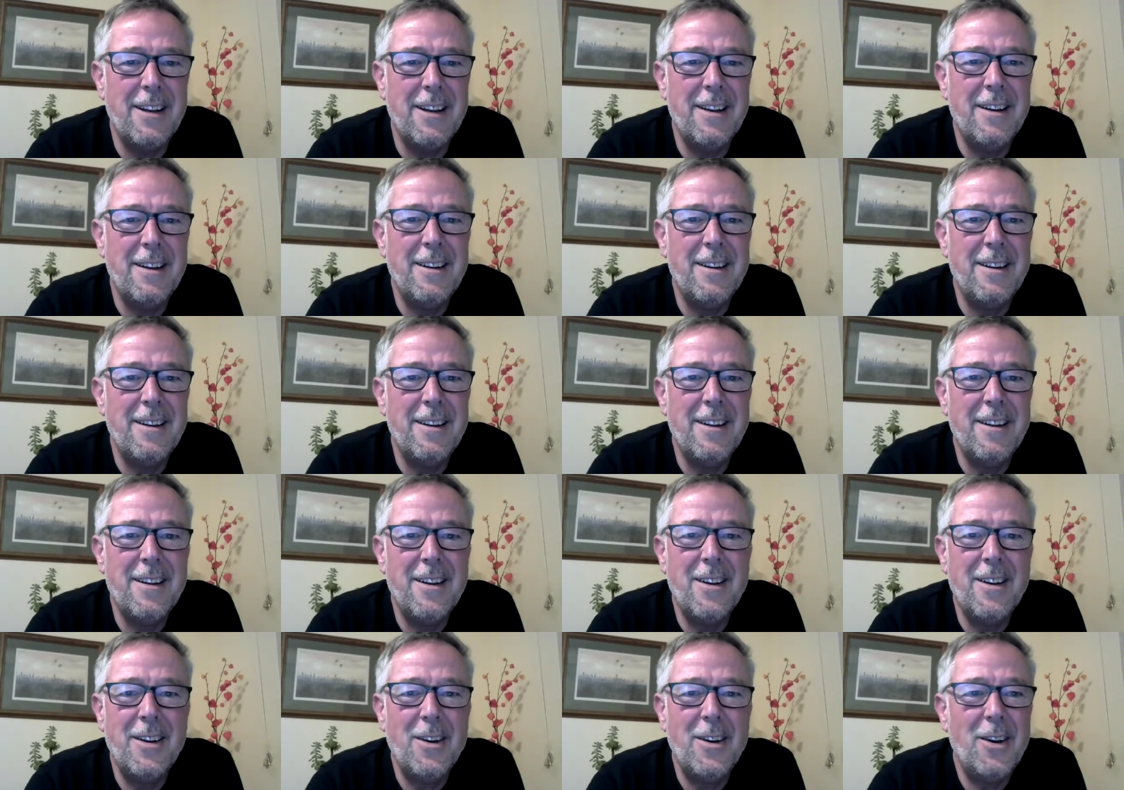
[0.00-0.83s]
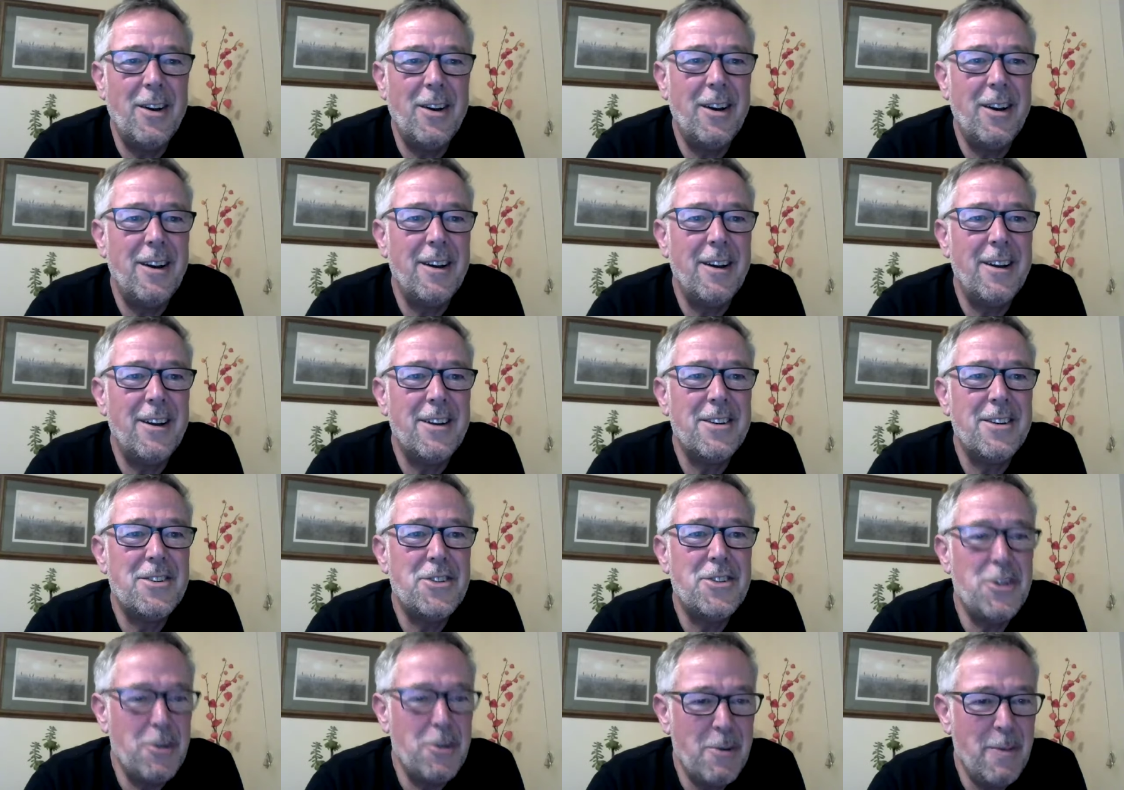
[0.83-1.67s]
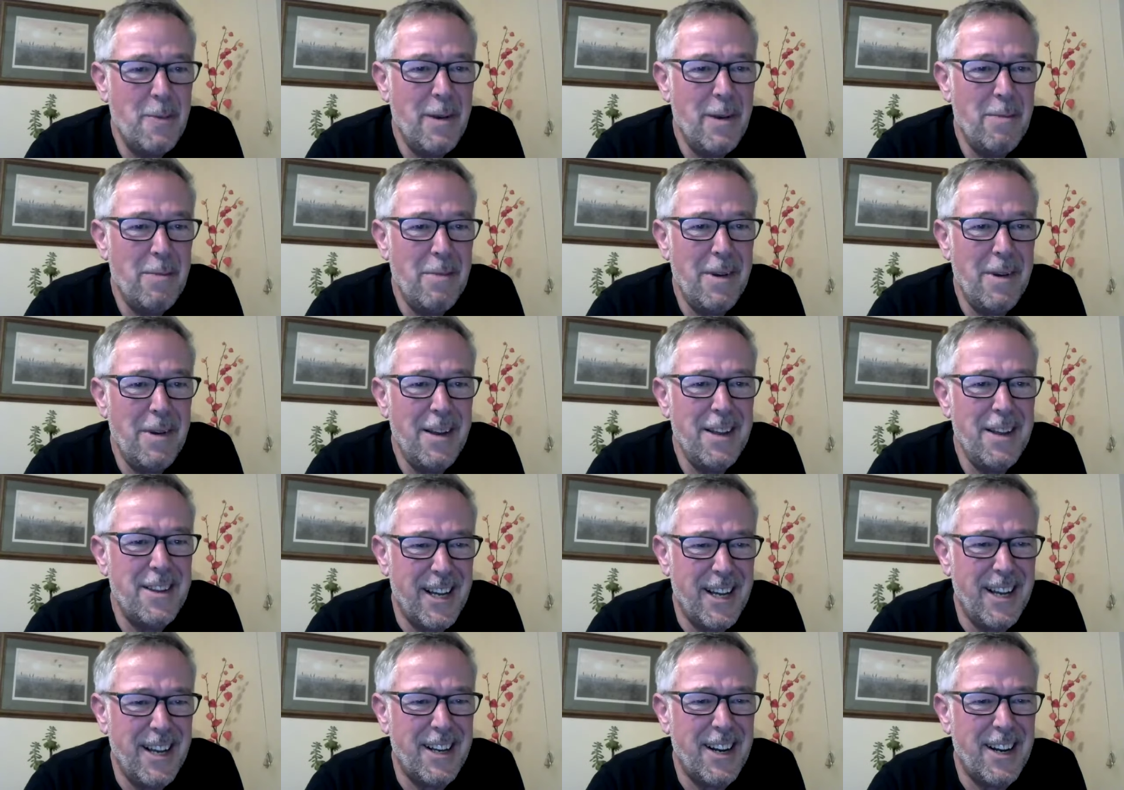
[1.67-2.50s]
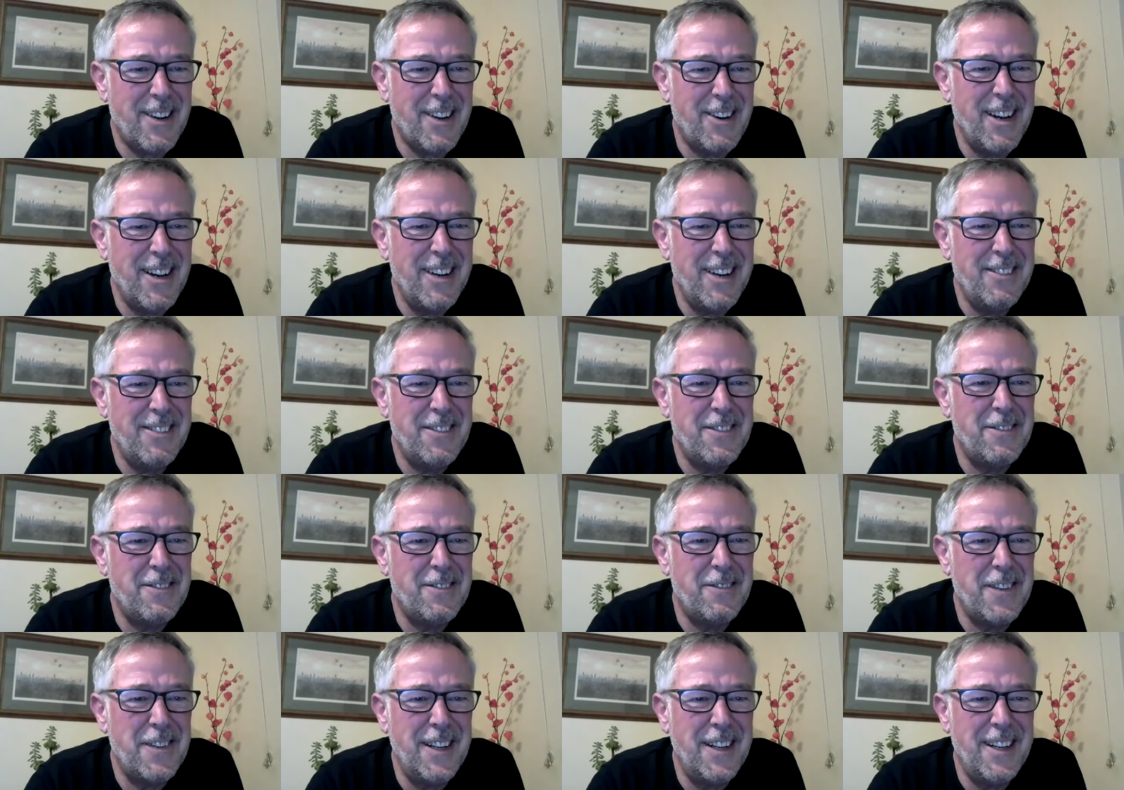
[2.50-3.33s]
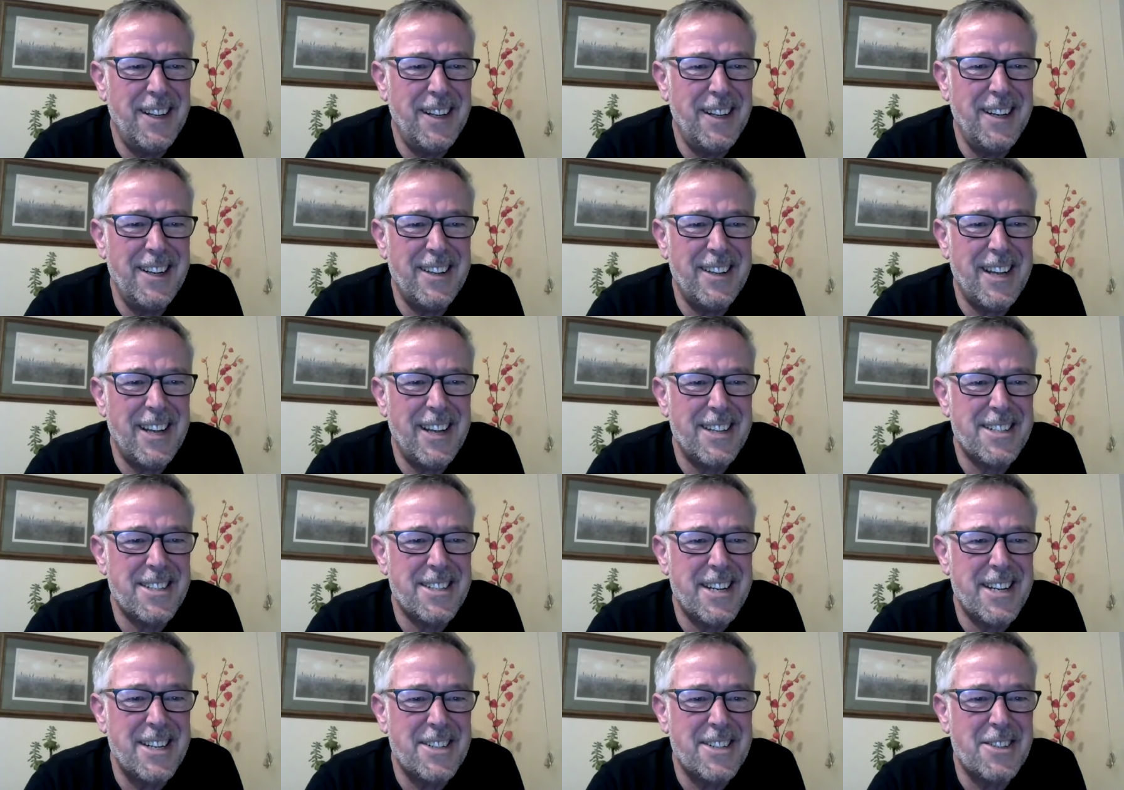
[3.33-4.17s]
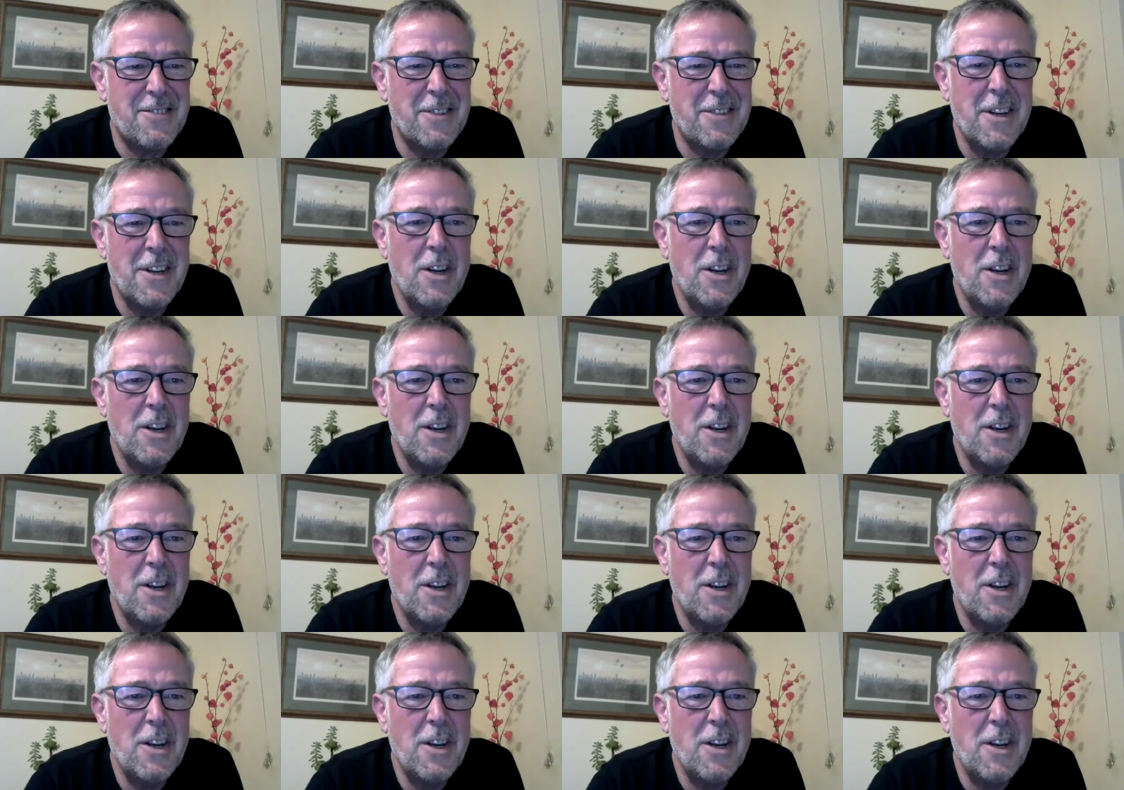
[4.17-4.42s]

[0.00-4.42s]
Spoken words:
Do you remember that kind of feeling, that sense?